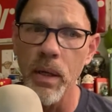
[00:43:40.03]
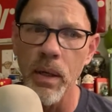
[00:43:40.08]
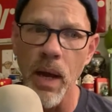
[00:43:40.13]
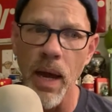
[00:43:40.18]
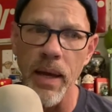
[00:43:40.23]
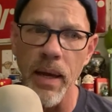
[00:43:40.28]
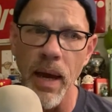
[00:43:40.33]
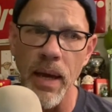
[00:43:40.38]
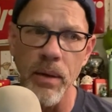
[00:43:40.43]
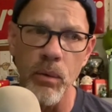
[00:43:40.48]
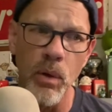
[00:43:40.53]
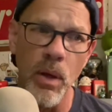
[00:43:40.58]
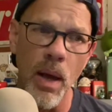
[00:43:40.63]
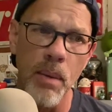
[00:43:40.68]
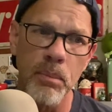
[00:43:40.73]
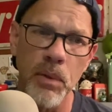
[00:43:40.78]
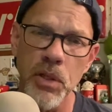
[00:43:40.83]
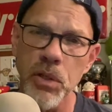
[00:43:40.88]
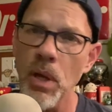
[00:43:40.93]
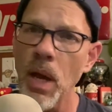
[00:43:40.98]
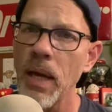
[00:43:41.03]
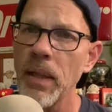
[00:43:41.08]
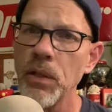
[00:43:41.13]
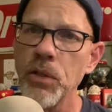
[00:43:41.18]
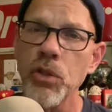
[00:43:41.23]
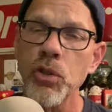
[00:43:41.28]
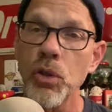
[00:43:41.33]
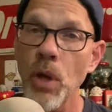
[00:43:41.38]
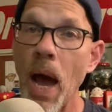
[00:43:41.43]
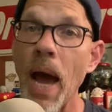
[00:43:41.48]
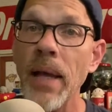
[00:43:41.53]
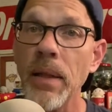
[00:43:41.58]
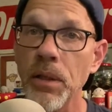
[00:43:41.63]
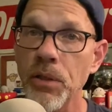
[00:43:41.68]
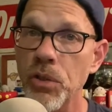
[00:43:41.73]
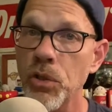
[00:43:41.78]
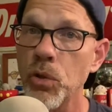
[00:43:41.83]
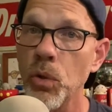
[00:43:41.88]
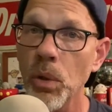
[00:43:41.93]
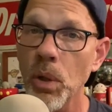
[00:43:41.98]
I I, I'm li- I listened I
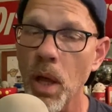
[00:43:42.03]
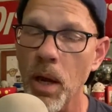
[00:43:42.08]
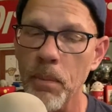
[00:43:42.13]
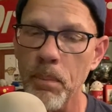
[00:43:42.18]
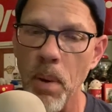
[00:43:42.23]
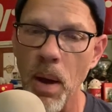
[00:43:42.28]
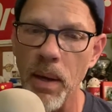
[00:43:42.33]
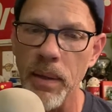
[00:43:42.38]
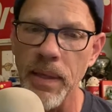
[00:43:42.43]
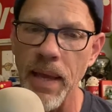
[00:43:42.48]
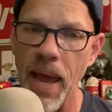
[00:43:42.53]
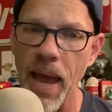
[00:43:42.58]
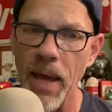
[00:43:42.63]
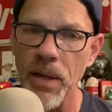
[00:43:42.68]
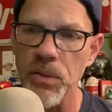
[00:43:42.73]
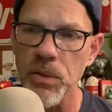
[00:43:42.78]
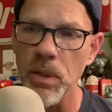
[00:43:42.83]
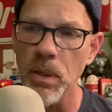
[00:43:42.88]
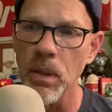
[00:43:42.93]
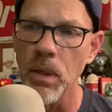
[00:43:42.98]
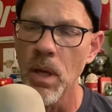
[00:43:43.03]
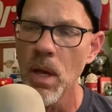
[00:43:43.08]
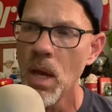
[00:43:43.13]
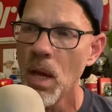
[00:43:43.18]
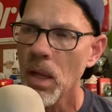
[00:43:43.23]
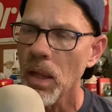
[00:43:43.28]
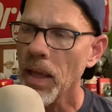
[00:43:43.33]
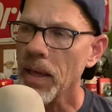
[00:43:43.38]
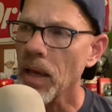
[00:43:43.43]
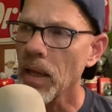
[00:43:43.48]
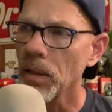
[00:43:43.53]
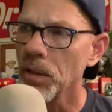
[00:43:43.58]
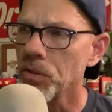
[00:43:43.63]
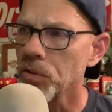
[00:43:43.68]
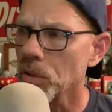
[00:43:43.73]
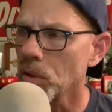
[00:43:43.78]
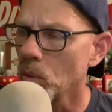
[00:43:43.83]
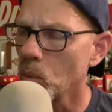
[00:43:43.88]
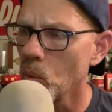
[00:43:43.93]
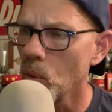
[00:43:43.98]
listened to a lot of podcasts and like I
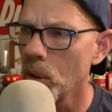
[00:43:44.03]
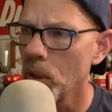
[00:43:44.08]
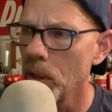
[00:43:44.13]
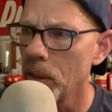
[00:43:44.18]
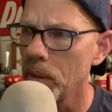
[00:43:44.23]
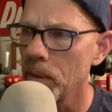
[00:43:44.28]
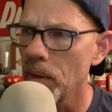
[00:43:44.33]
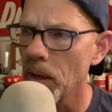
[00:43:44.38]
listened to one.